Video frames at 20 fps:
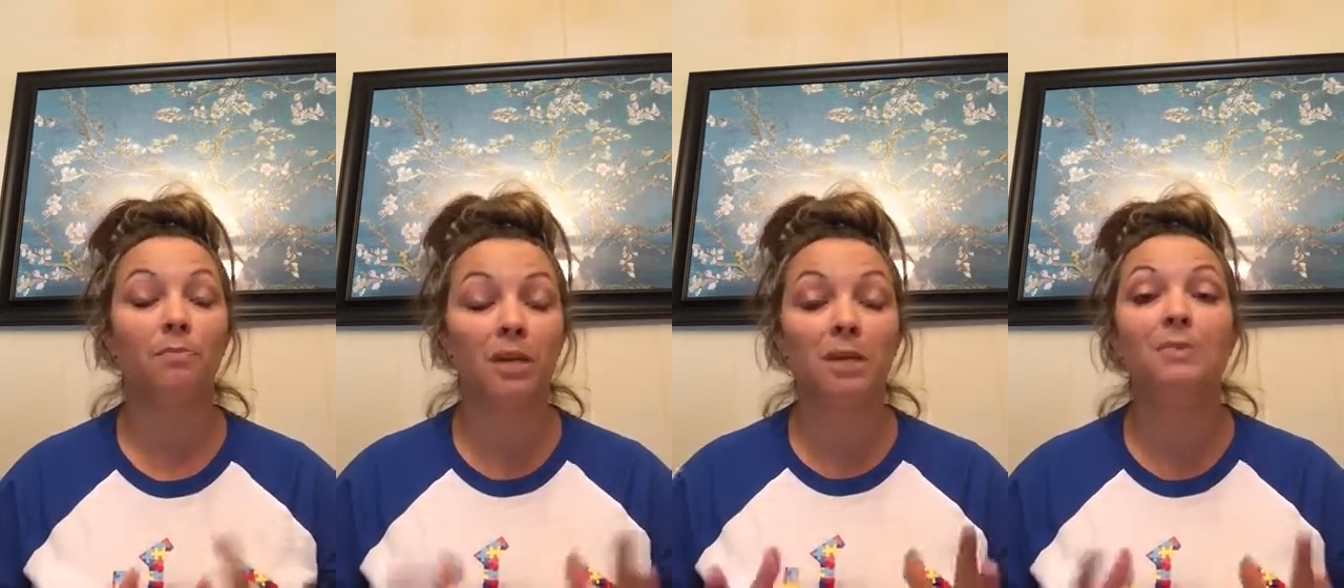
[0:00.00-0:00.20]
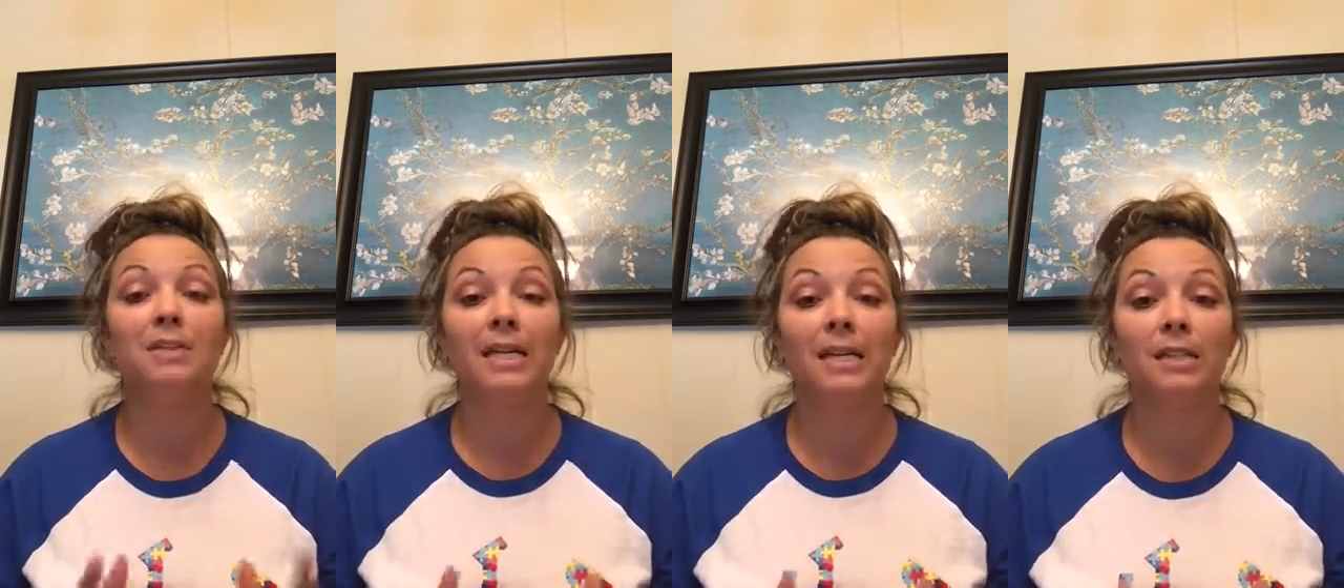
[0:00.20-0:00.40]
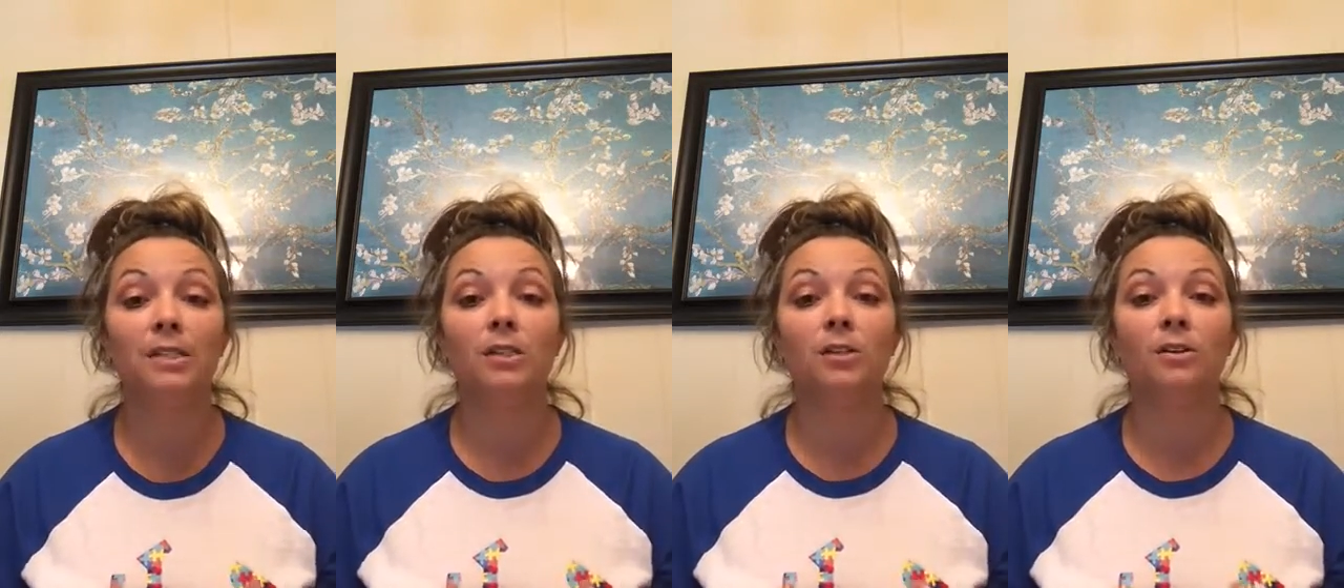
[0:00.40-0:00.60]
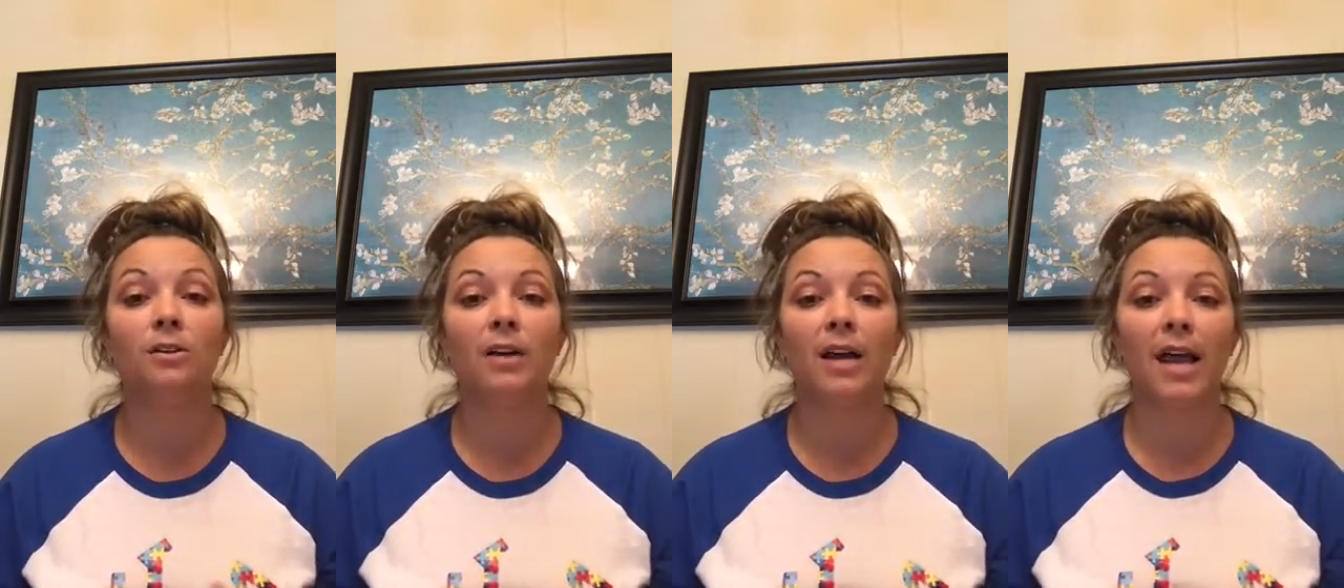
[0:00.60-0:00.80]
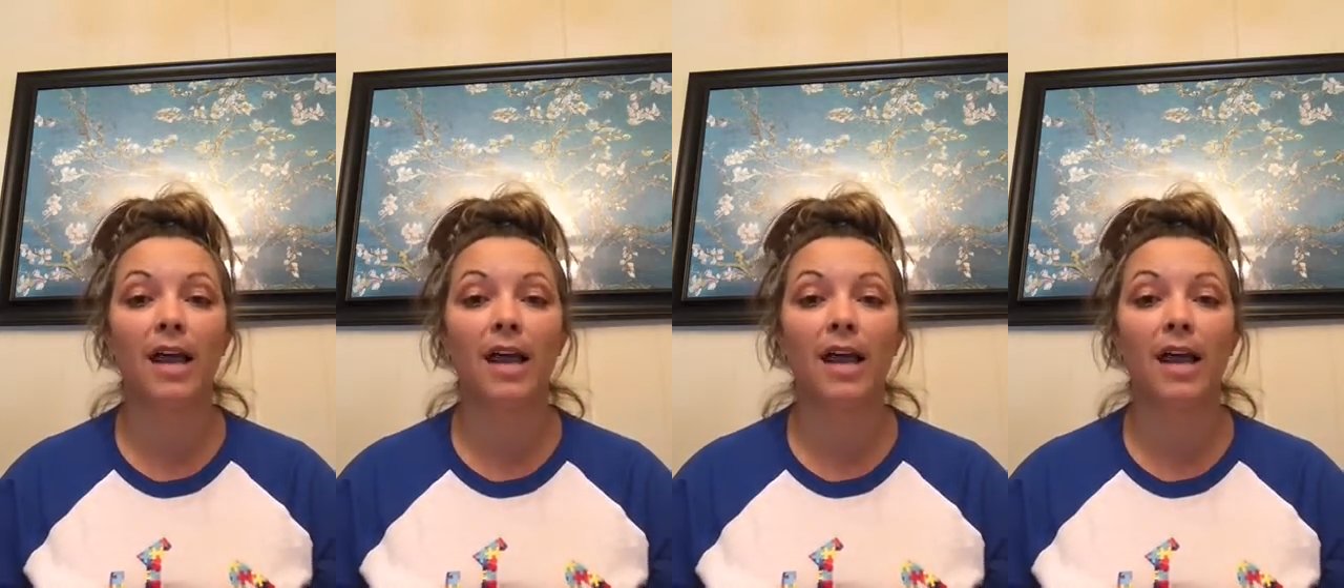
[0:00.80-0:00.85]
becomes easier,